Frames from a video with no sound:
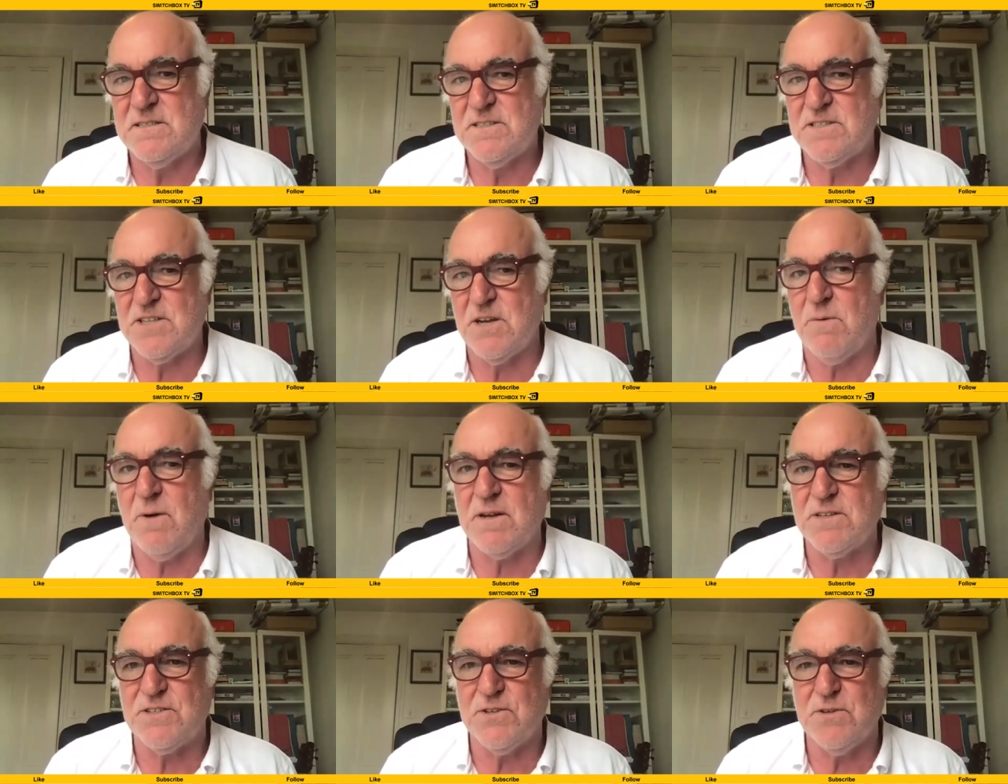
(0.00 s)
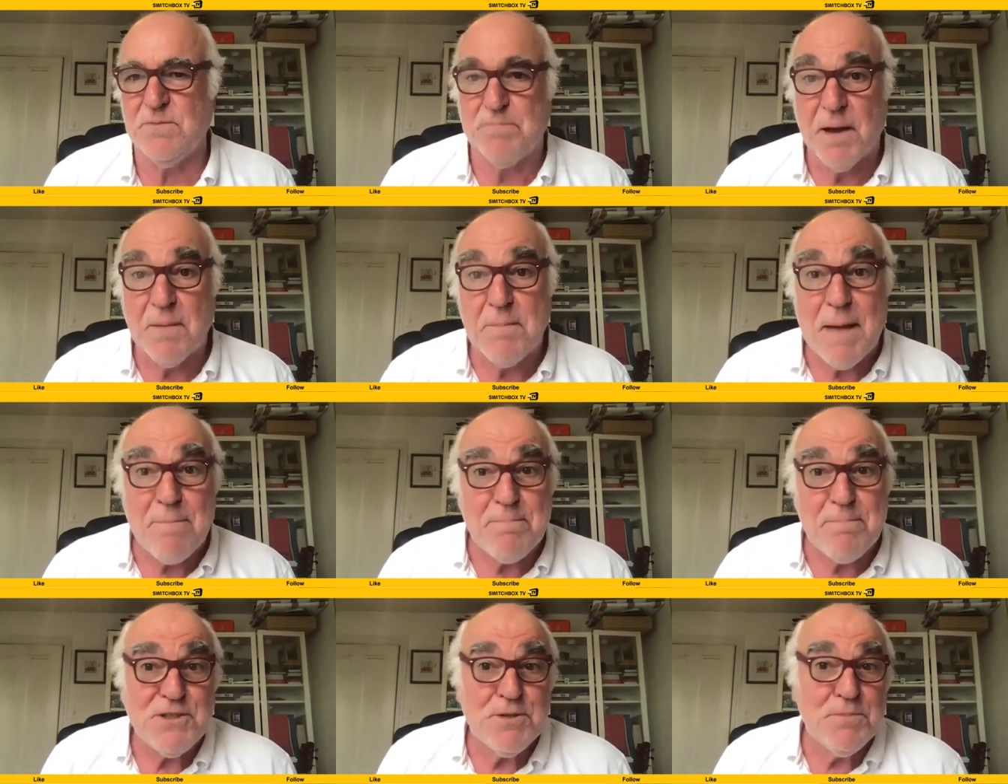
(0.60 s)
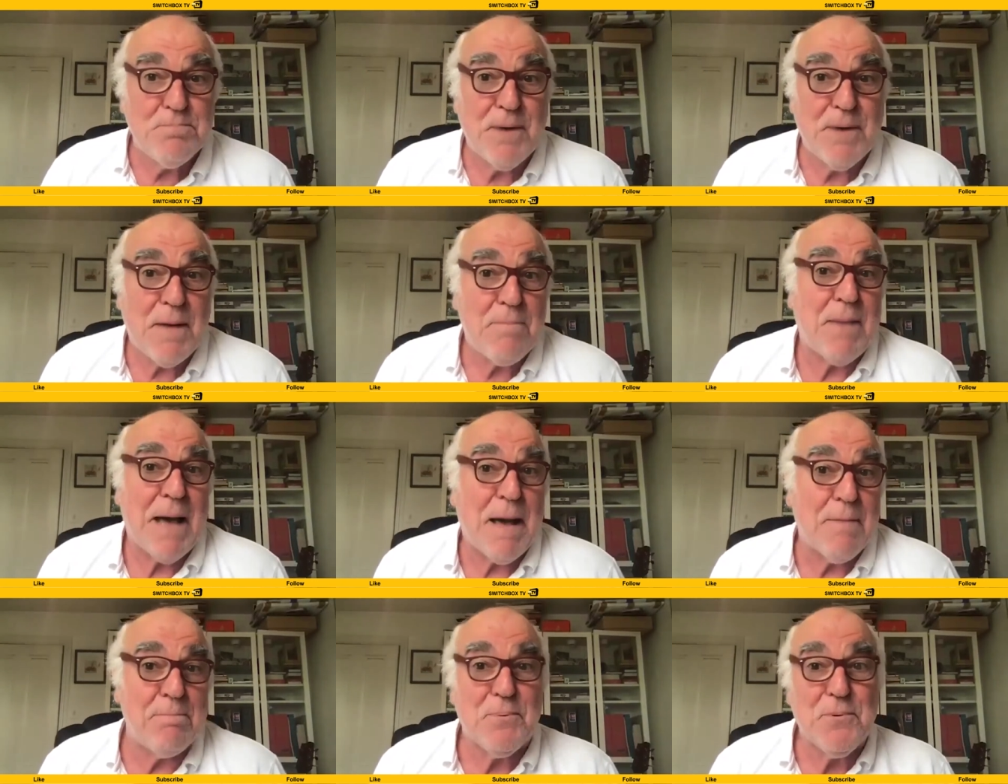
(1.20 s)
so I do
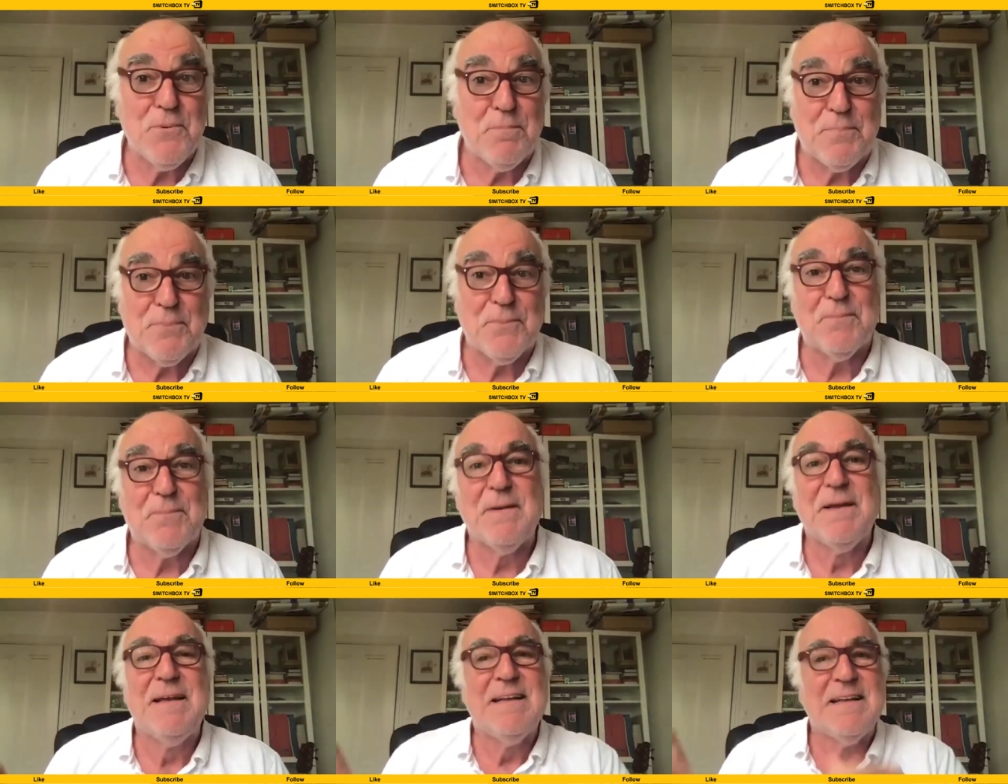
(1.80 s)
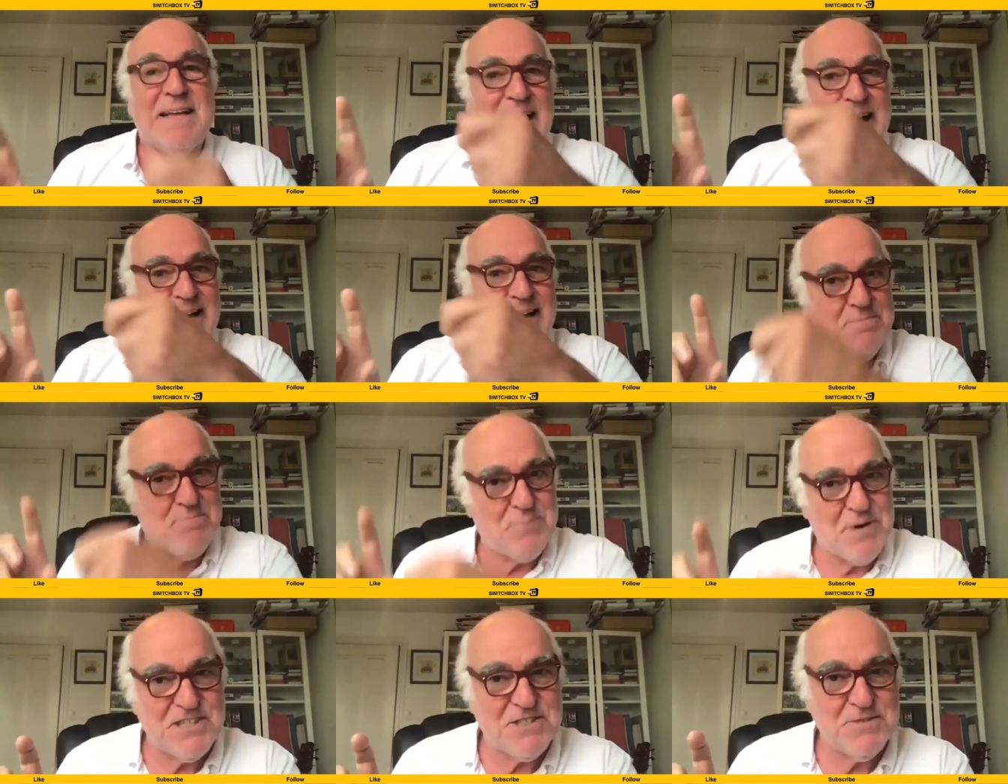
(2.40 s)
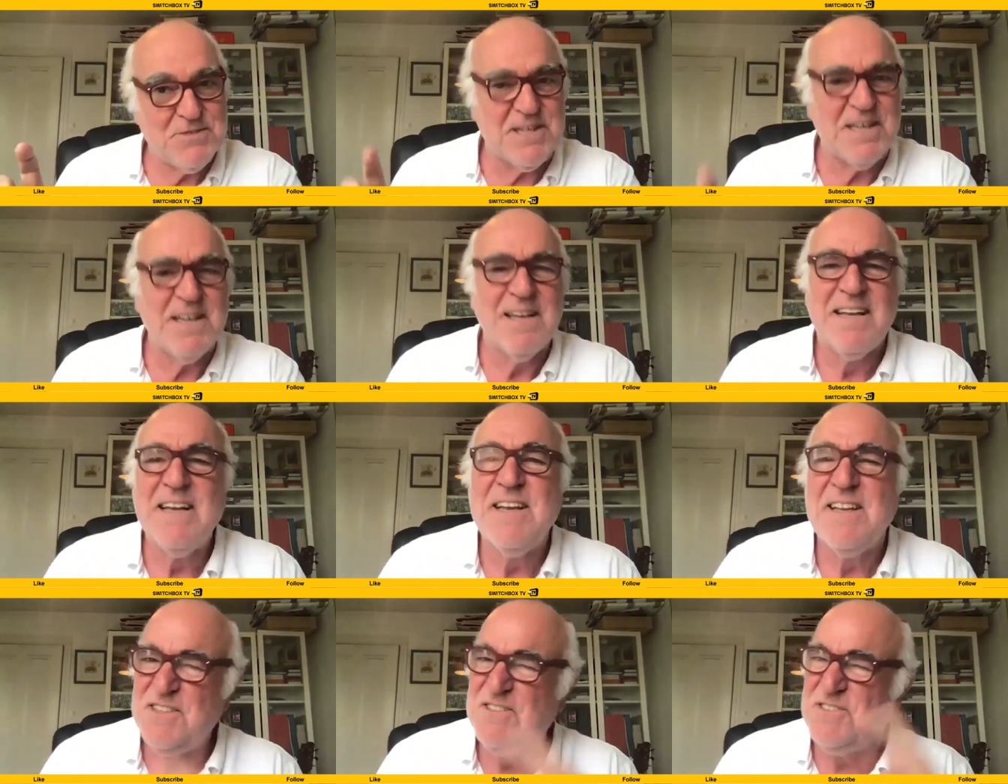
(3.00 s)
an impression of the.
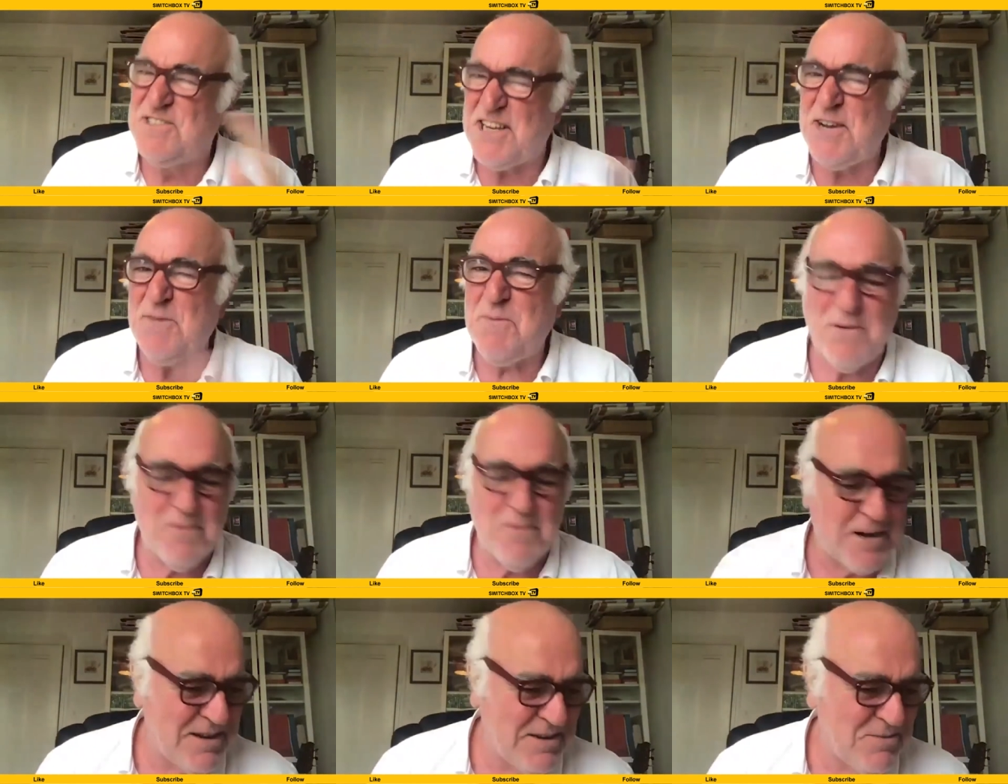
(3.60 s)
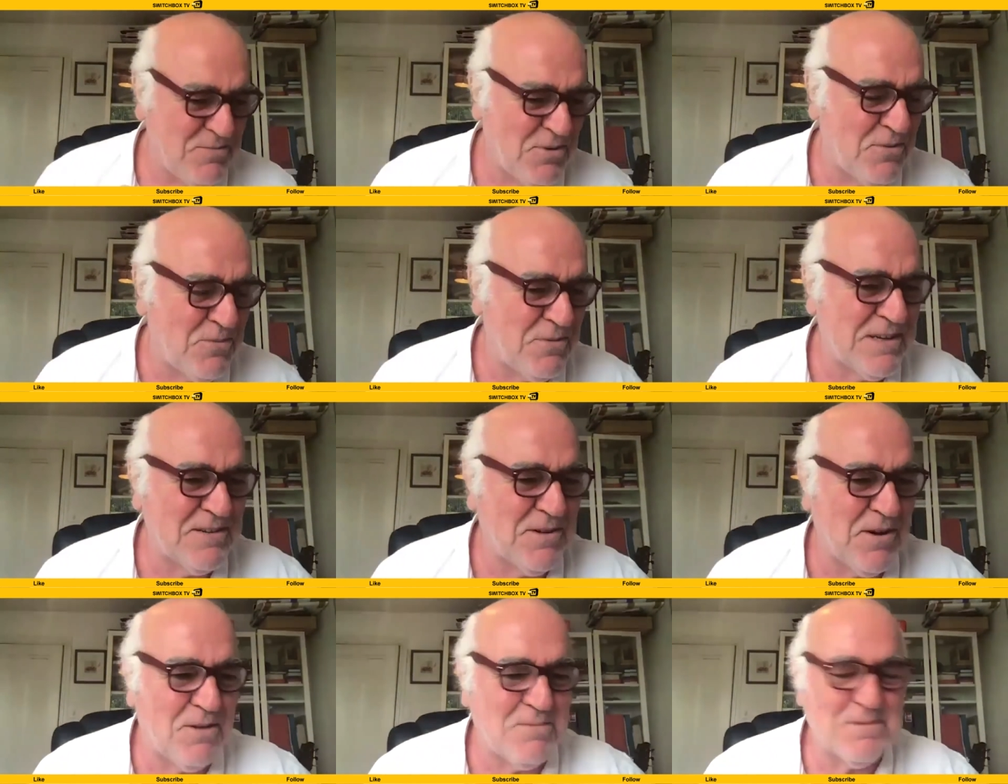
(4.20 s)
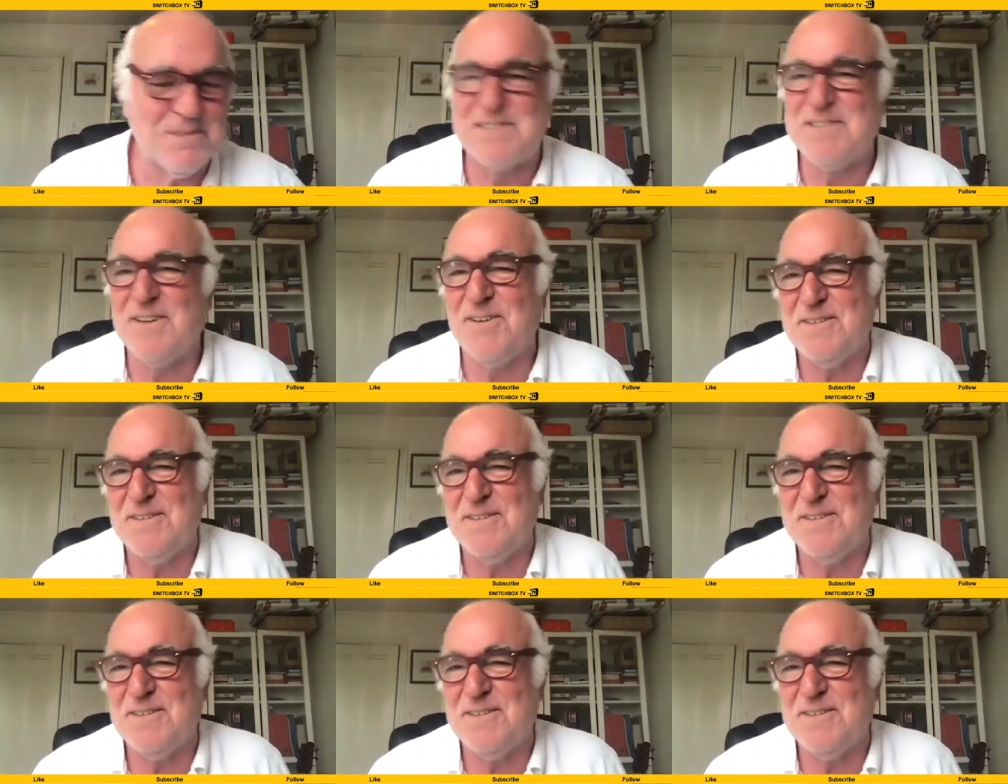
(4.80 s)
You see where we? Well, we. I was.